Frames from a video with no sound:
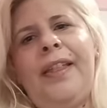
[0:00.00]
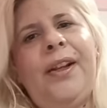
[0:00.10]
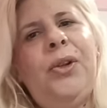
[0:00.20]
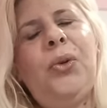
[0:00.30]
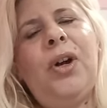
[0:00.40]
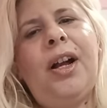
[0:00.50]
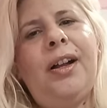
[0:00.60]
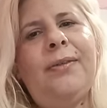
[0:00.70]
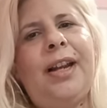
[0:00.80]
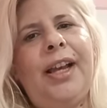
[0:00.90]
They do
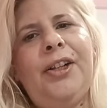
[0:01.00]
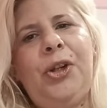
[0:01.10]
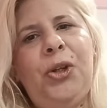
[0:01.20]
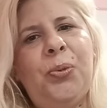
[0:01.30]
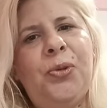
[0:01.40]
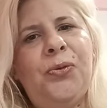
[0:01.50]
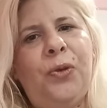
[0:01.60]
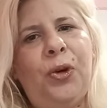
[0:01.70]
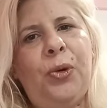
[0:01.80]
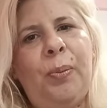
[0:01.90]
have like dupes
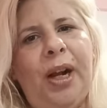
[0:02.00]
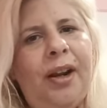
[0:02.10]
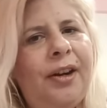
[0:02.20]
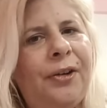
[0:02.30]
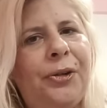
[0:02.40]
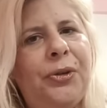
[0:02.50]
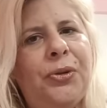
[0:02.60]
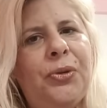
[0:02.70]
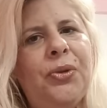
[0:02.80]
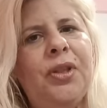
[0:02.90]
for
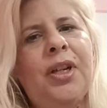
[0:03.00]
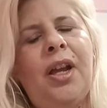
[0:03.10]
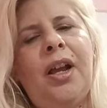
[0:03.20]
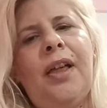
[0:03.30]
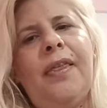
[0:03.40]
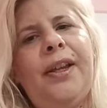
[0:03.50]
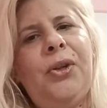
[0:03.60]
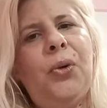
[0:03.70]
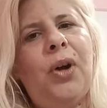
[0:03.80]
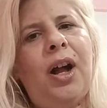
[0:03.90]
Baccarus, they
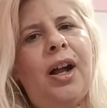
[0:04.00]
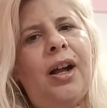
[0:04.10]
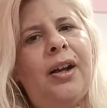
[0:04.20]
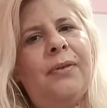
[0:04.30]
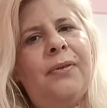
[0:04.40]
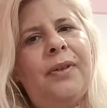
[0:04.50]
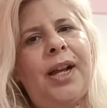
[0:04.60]
do have